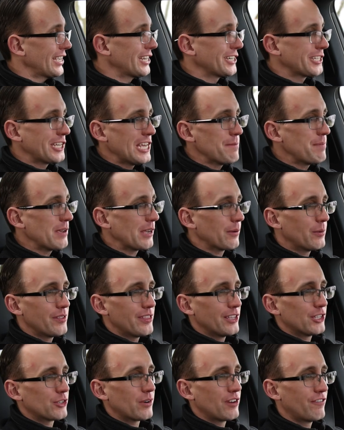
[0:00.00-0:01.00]
In keeping
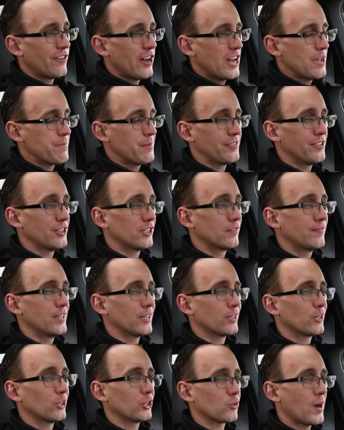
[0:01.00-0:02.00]
with its refinement, this
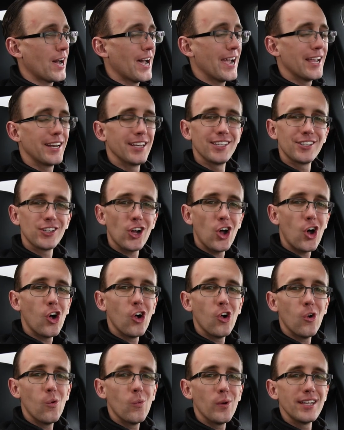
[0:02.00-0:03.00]
vehicle's ride is
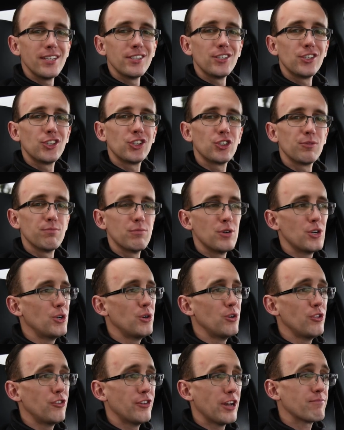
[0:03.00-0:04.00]
always
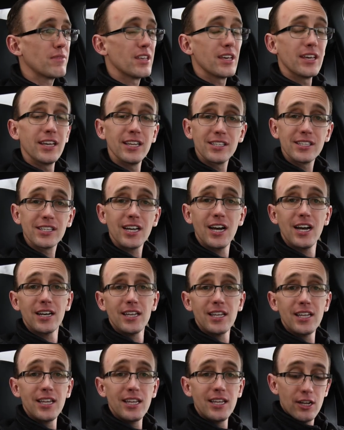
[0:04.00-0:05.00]
smooth. Now, it's got
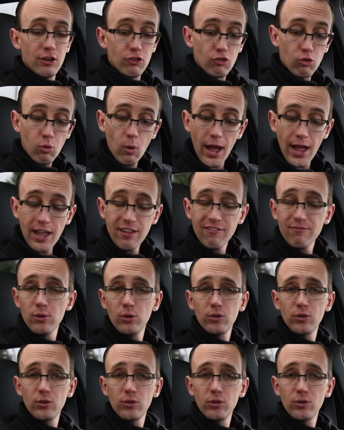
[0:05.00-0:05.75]
a drive